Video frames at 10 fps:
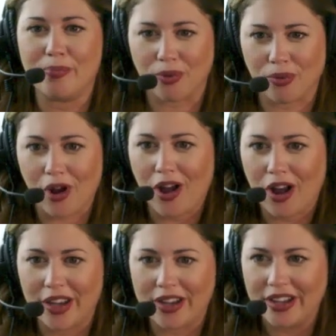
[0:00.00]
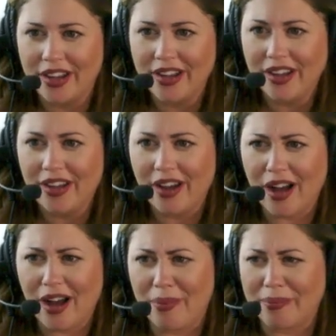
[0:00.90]
broad
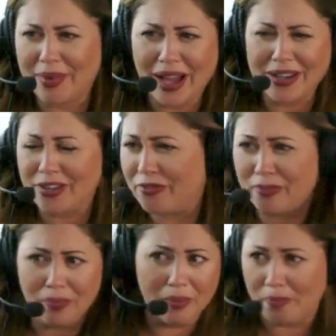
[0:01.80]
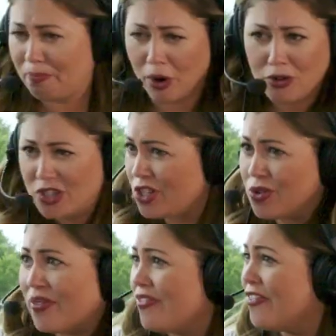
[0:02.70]
um, kind of person
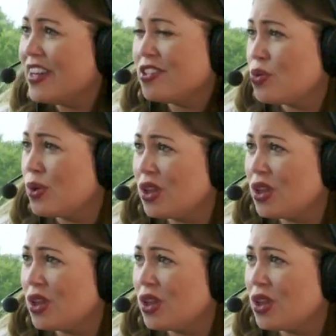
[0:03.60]
who can fit into a